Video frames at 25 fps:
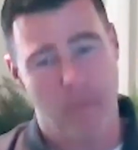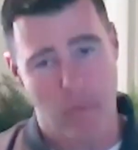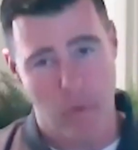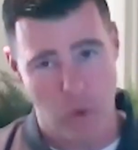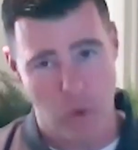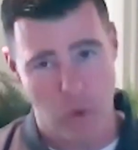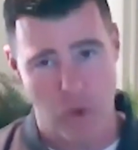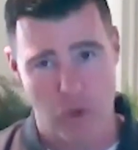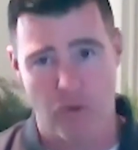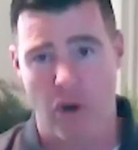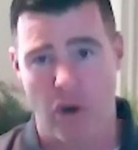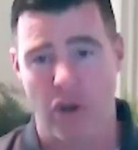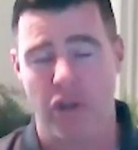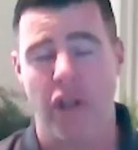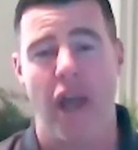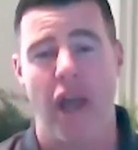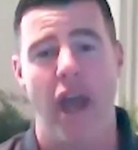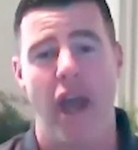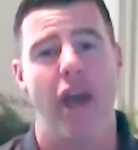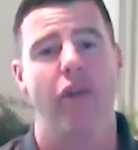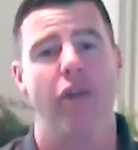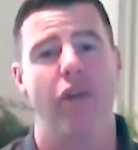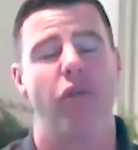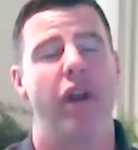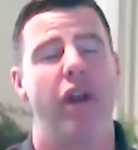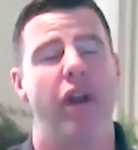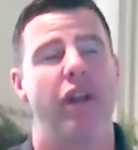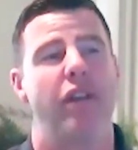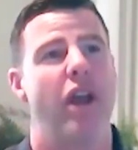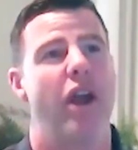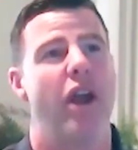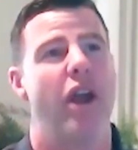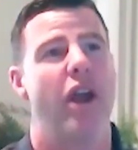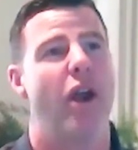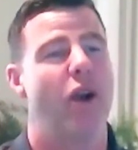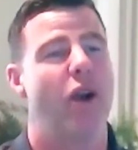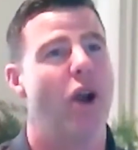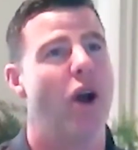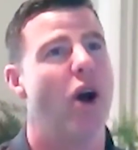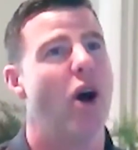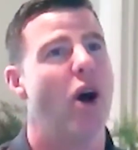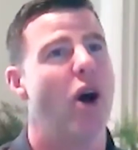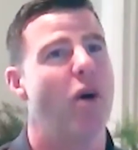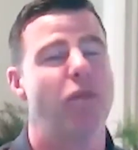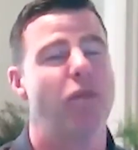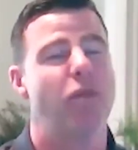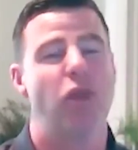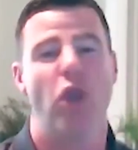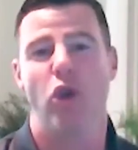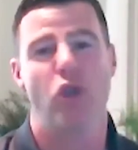struck the head right there.
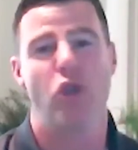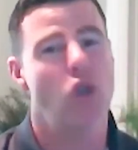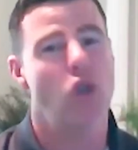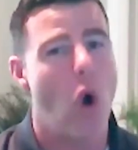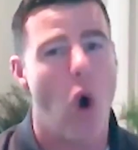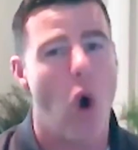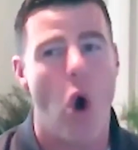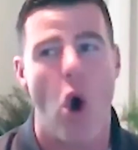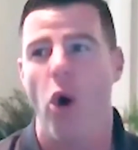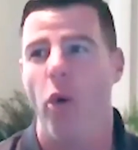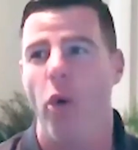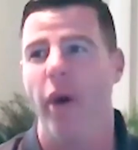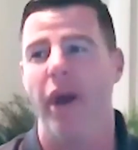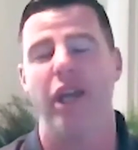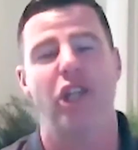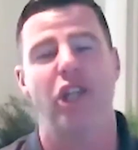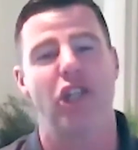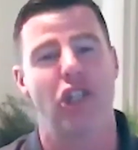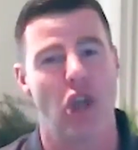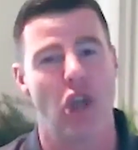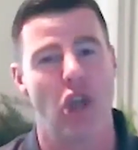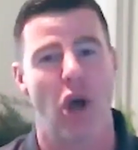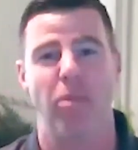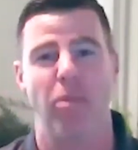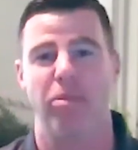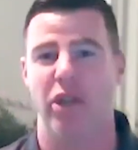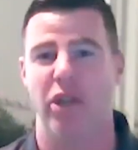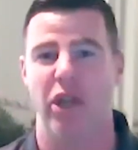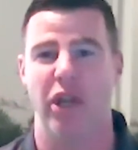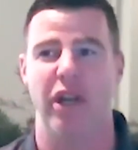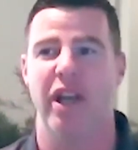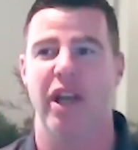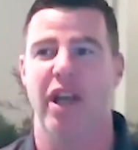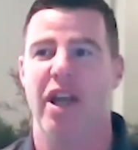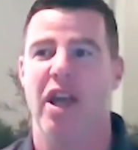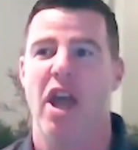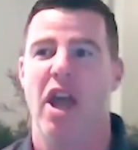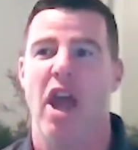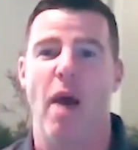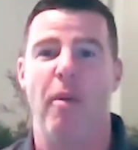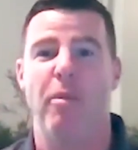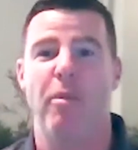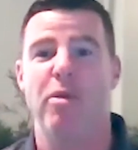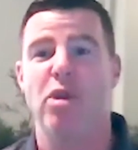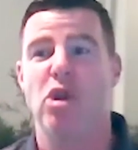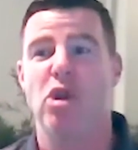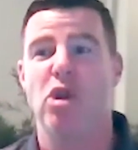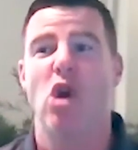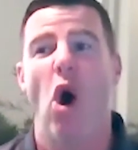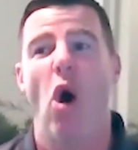There's always something, and when
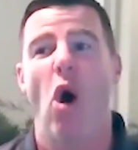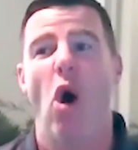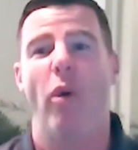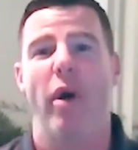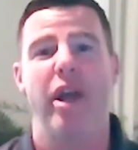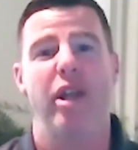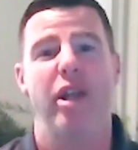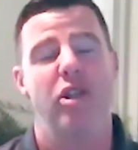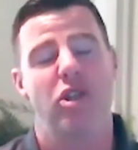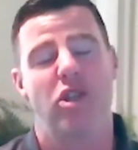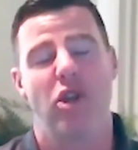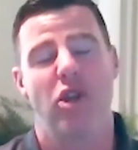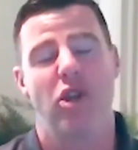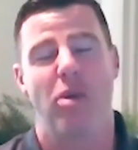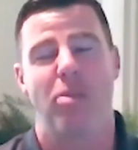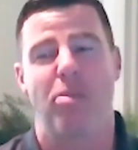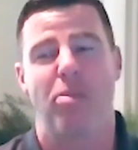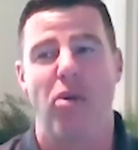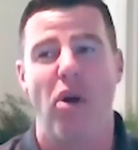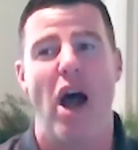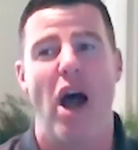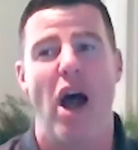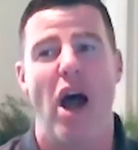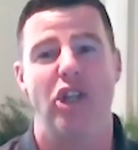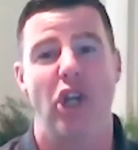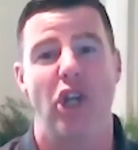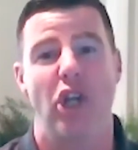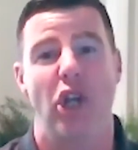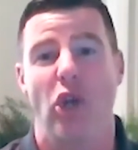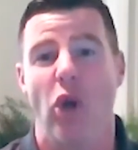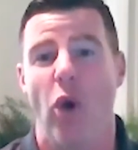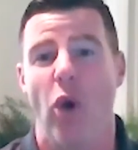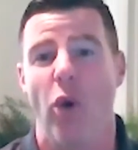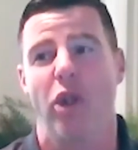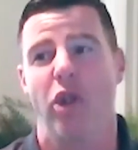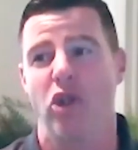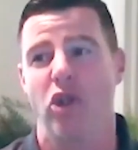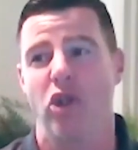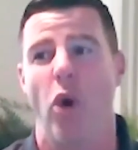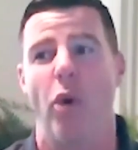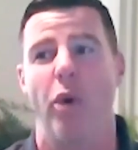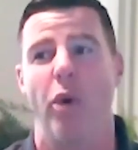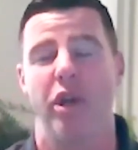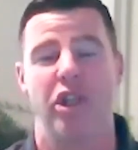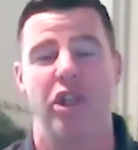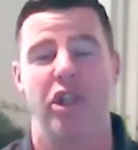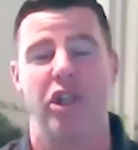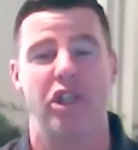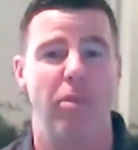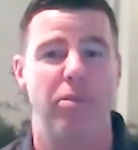you go into the project knowing there's
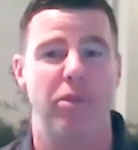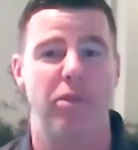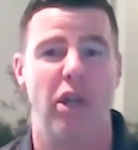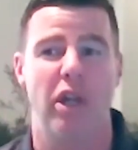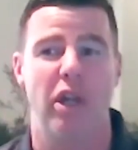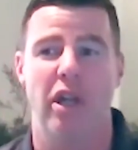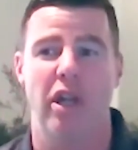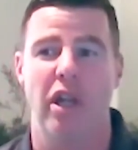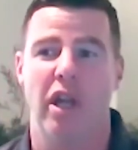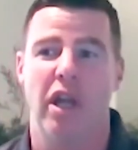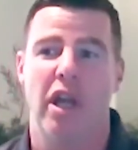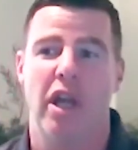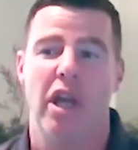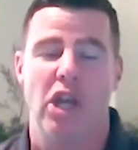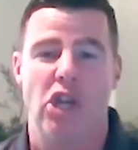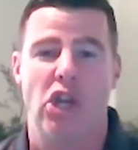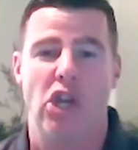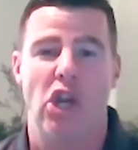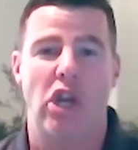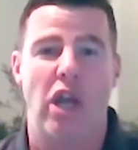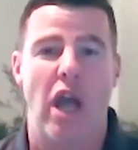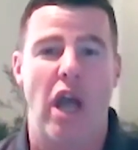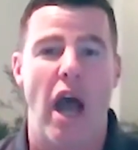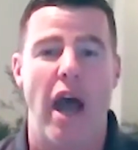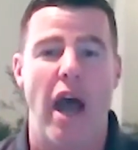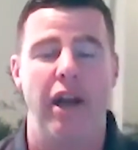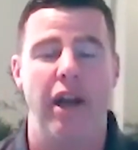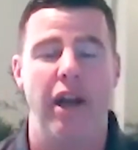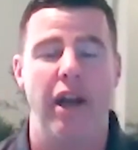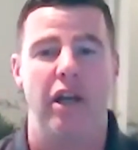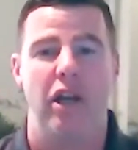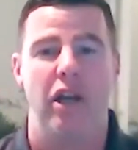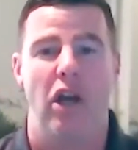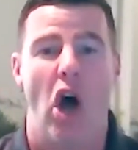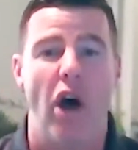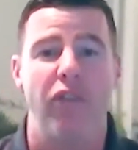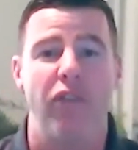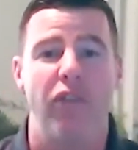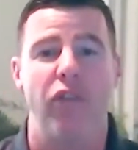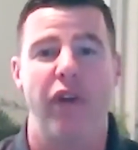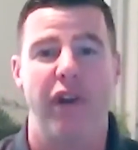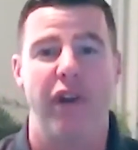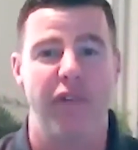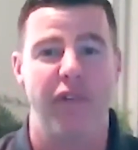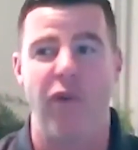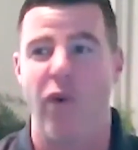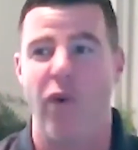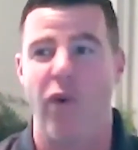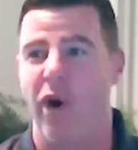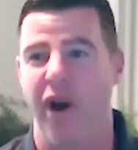always something, you're kind of hovering
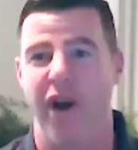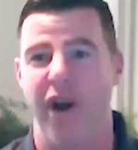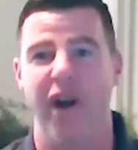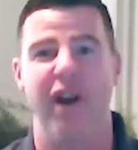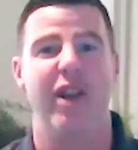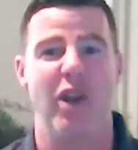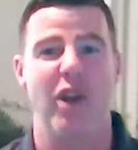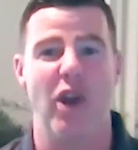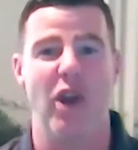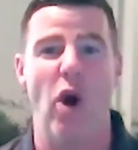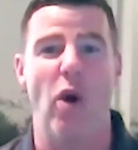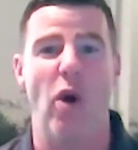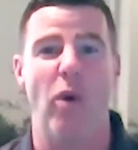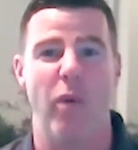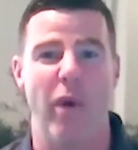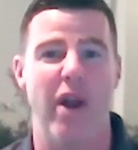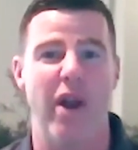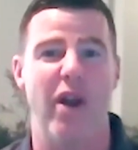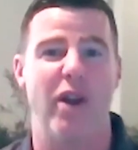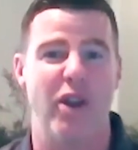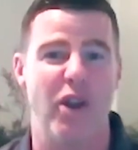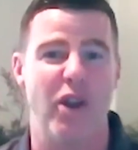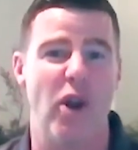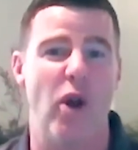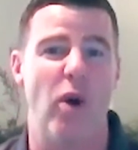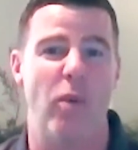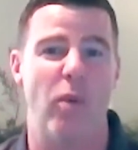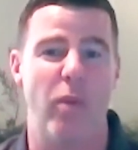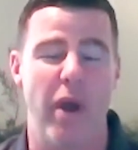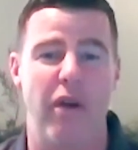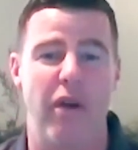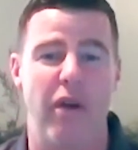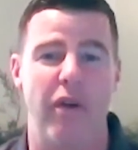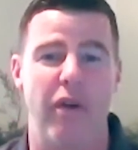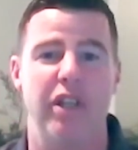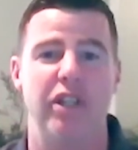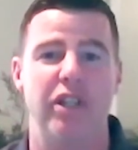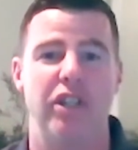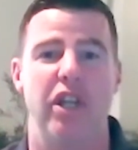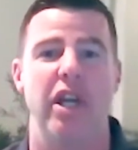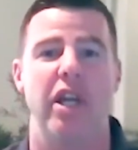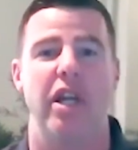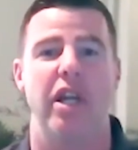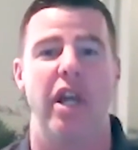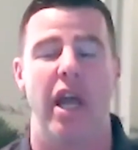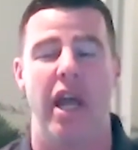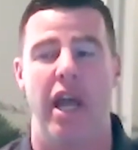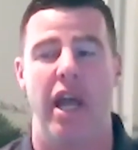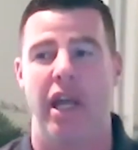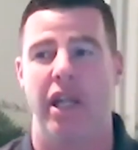for it. Where is it,
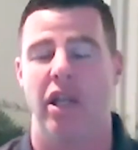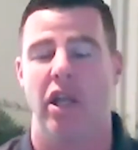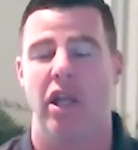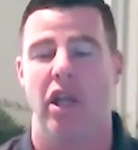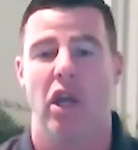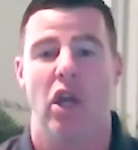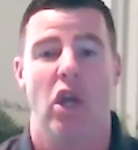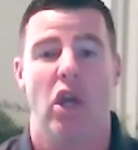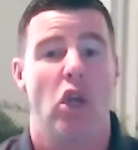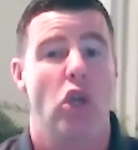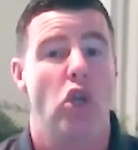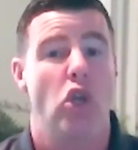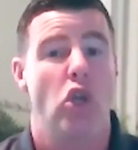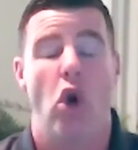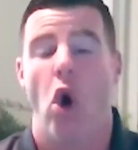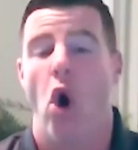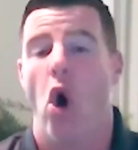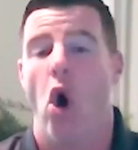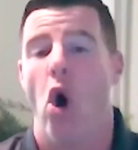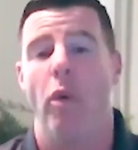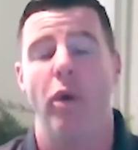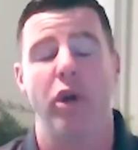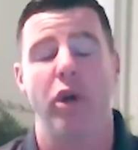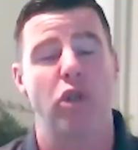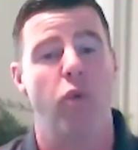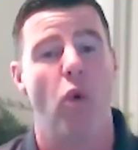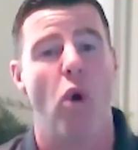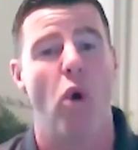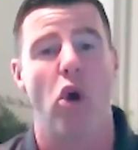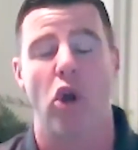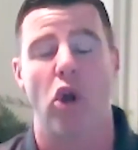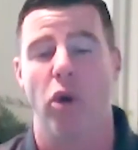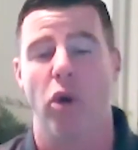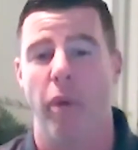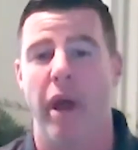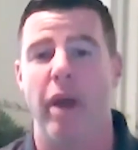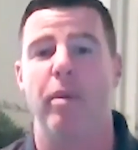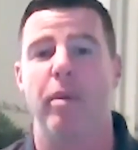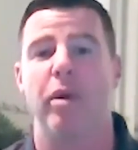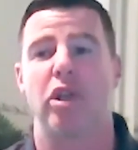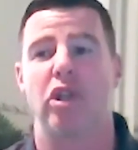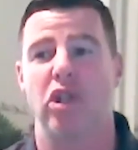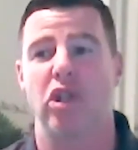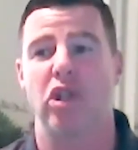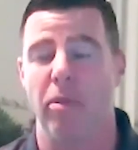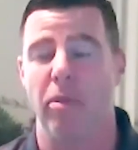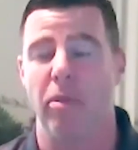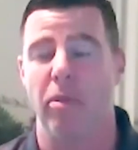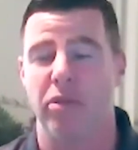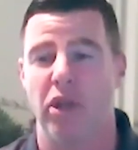and you always walk away with
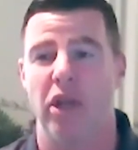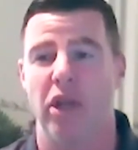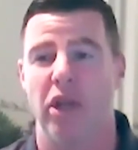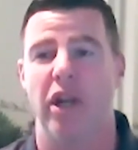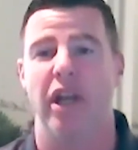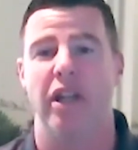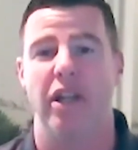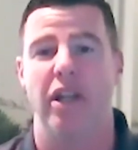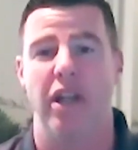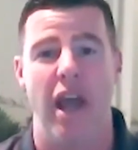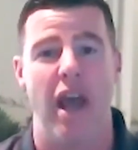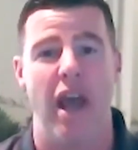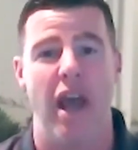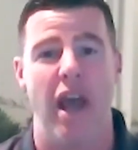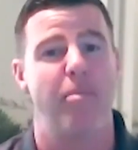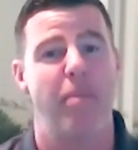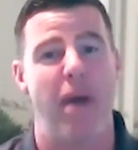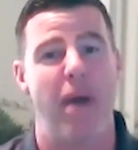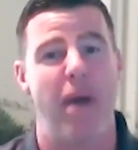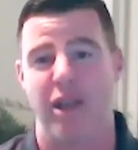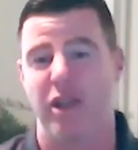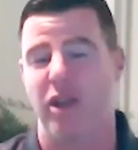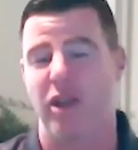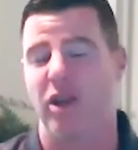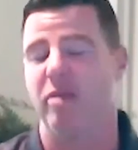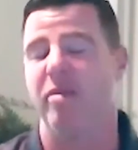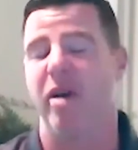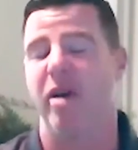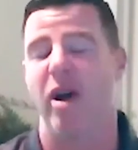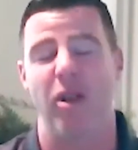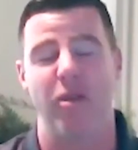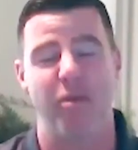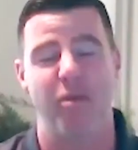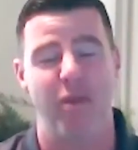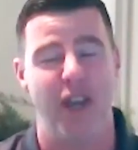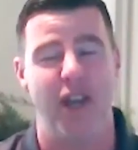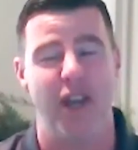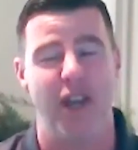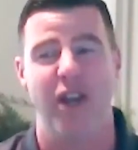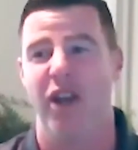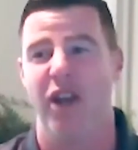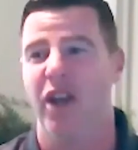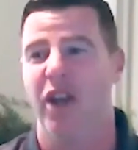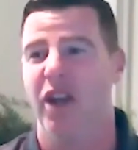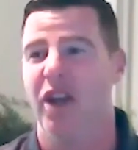something. And yeah, back to the melamine.